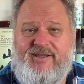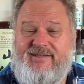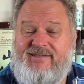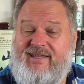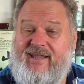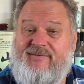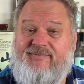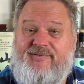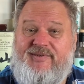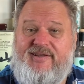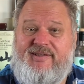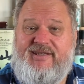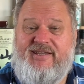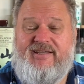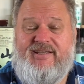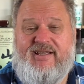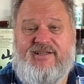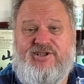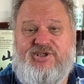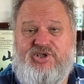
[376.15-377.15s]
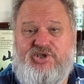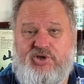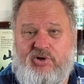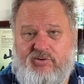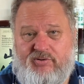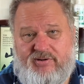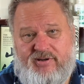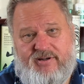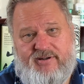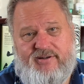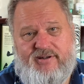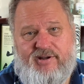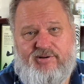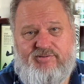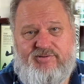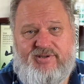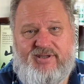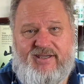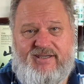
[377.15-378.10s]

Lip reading: Definitely that chocolate note